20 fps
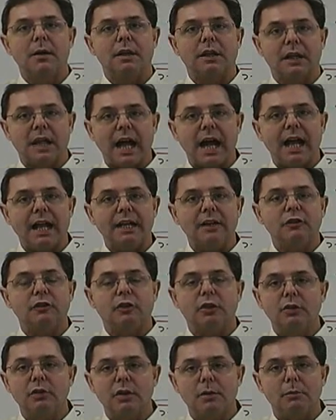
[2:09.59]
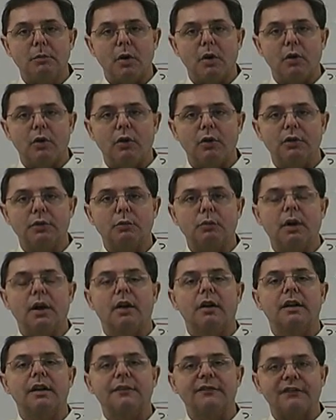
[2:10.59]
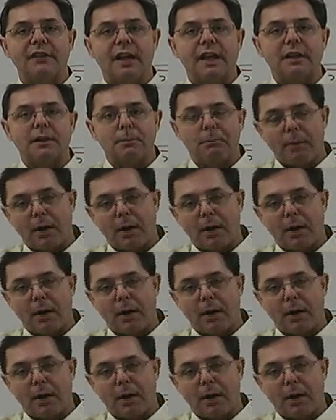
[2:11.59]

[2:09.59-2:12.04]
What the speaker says: line to the mold, we're in effect